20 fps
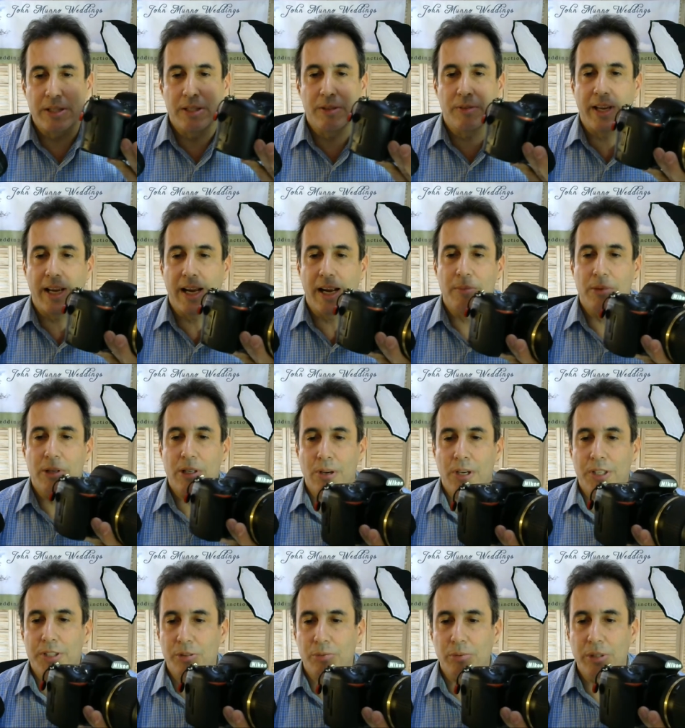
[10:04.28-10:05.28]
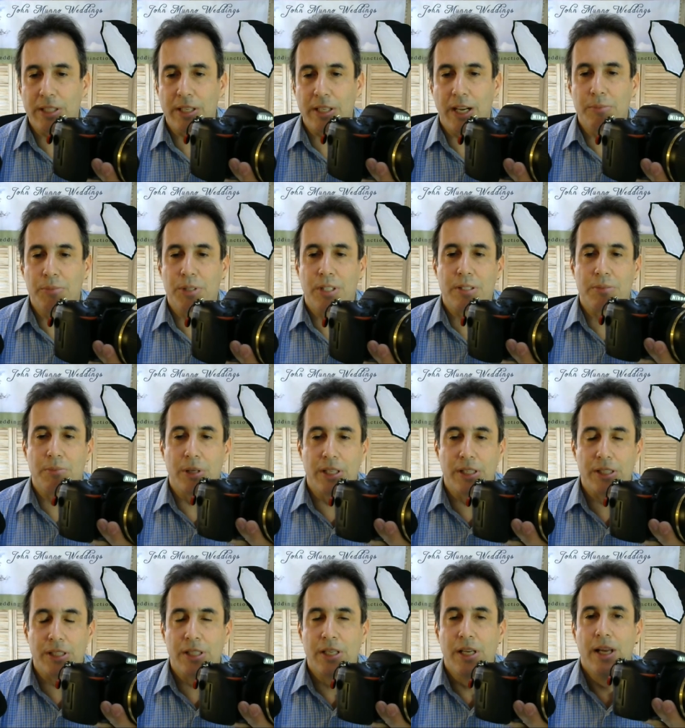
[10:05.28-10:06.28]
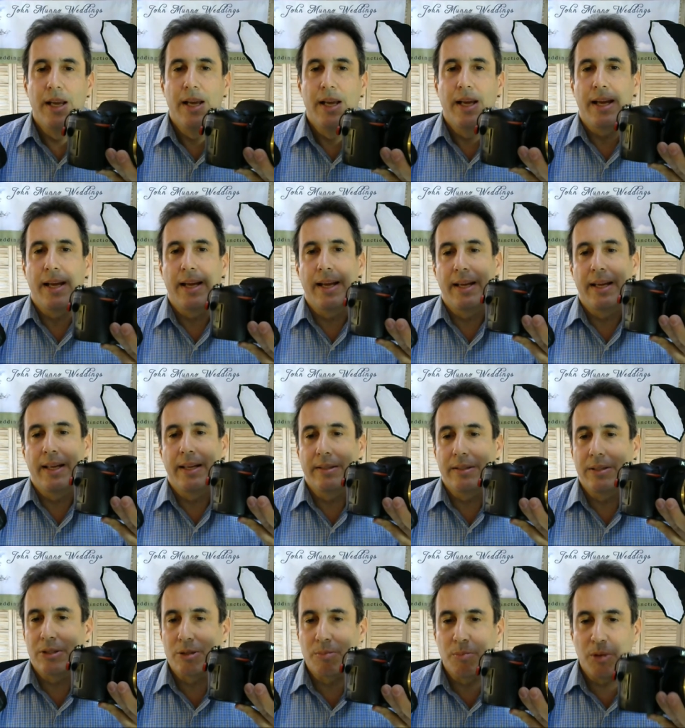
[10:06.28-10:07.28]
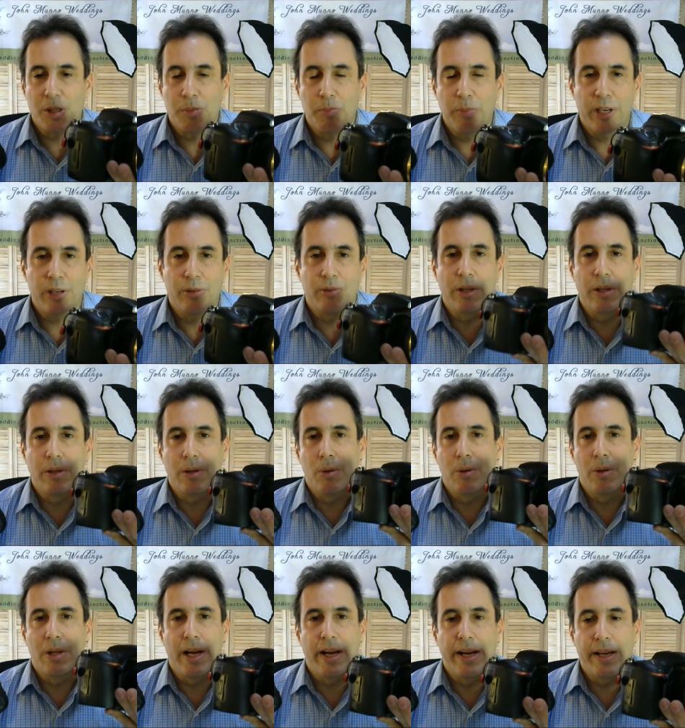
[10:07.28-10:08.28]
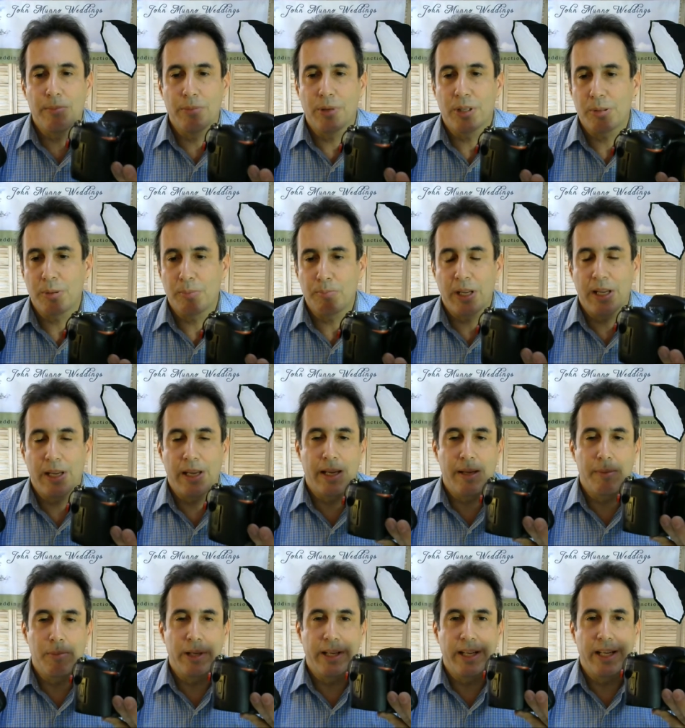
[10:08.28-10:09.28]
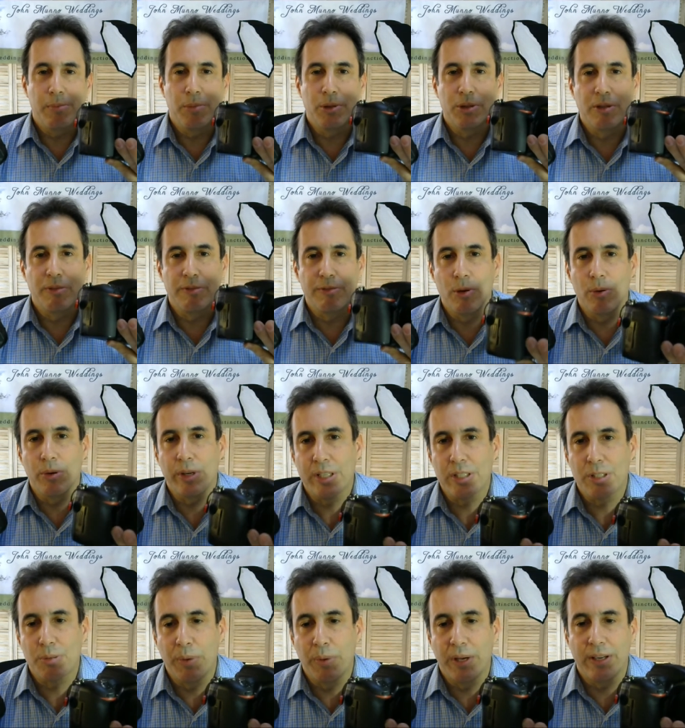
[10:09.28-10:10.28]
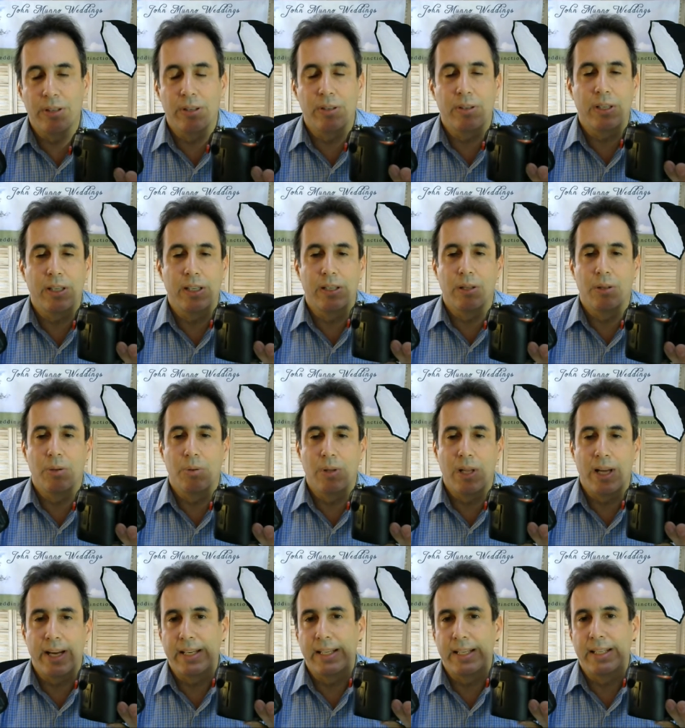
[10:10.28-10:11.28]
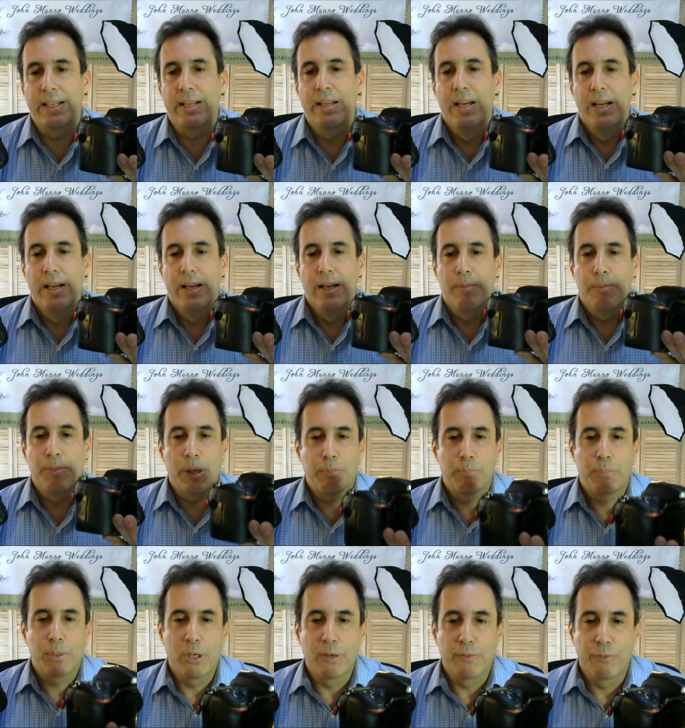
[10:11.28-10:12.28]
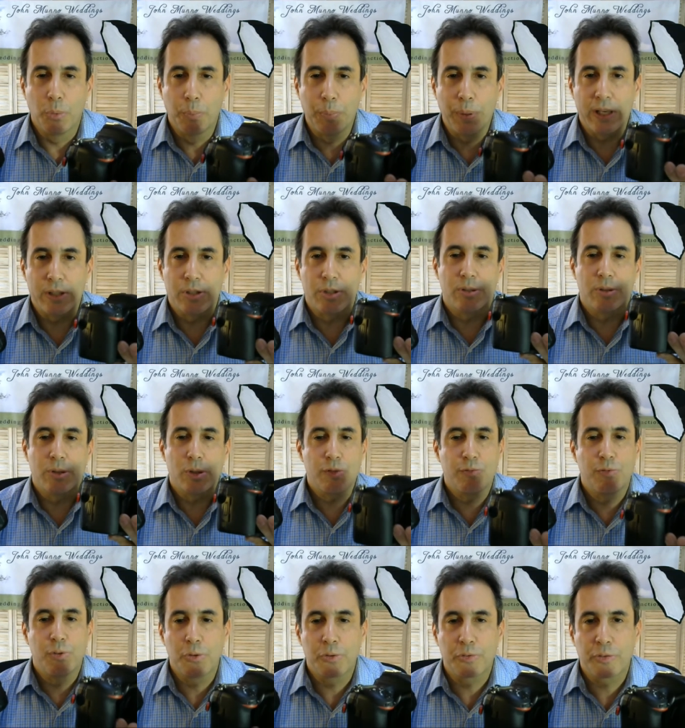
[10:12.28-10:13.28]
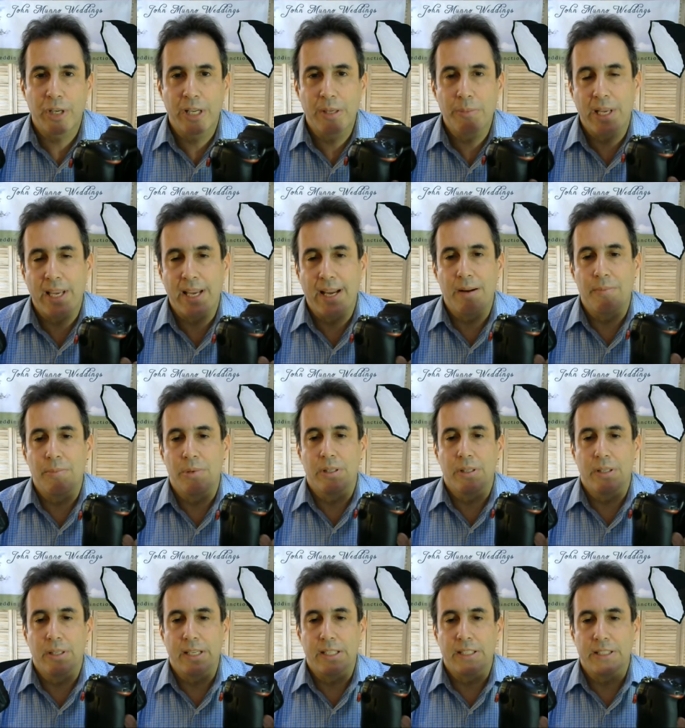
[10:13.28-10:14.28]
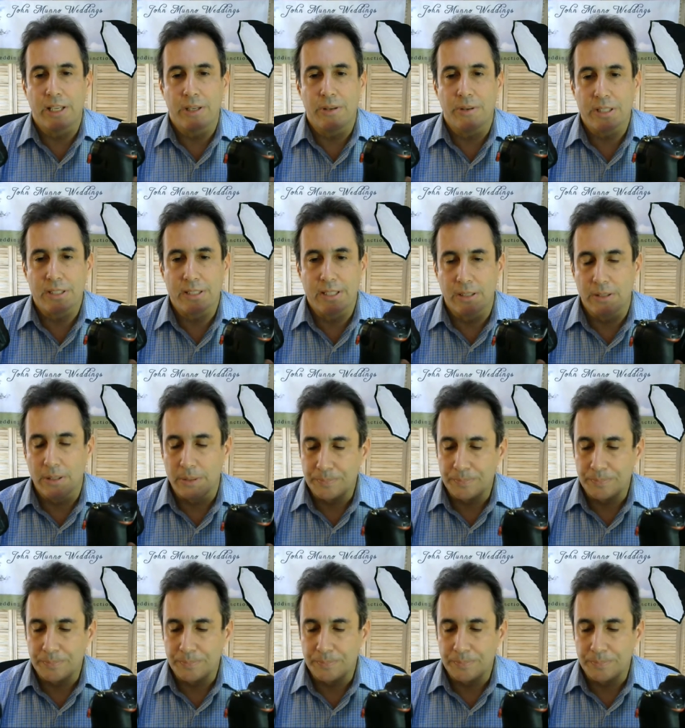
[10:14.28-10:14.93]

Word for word: camera, costs three times as much, and you know, it's much better in low light, much able to focus better in low lighting, beautiful pictures, full frame camera, et cetera, et cetera.